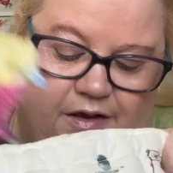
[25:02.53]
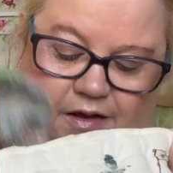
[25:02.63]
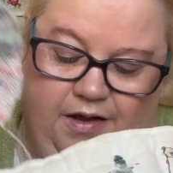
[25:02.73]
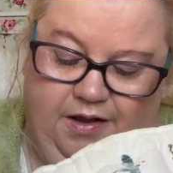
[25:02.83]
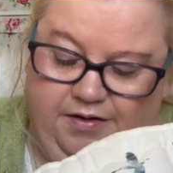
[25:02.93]

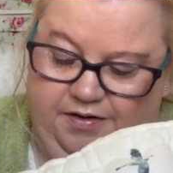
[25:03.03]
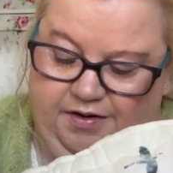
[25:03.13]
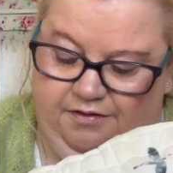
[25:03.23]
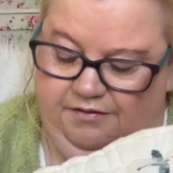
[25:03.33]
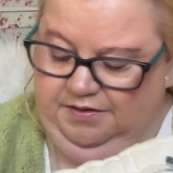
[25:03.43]
And
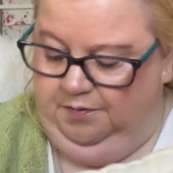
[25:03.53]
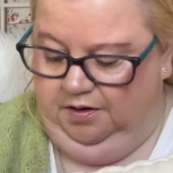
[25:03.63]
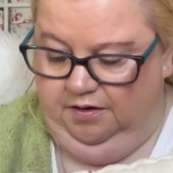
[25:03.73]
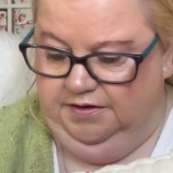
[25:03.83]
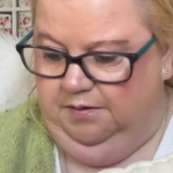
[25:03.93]
here is my
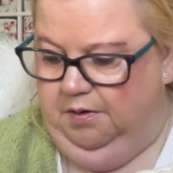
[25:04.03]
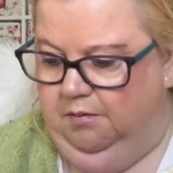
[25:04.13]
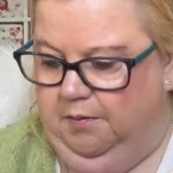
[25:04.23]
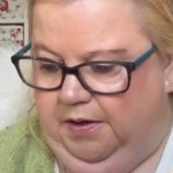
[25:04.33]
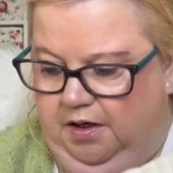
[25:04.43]
cozy
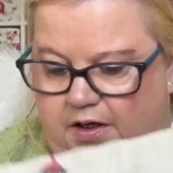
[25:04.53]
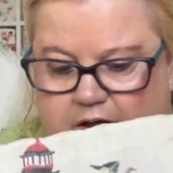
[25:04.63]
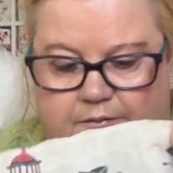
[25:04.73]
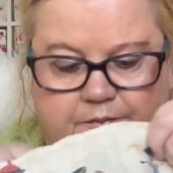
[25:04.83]
memory blanket.